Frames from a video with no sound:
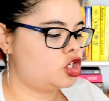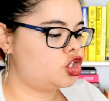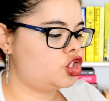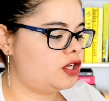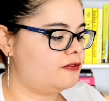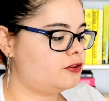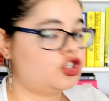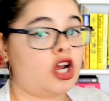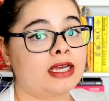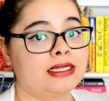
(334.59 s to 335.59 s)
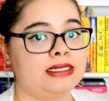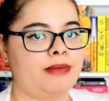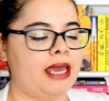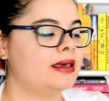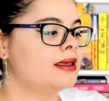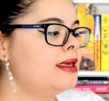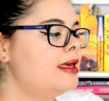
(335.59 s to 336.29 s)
Shift, Shock, and Spike.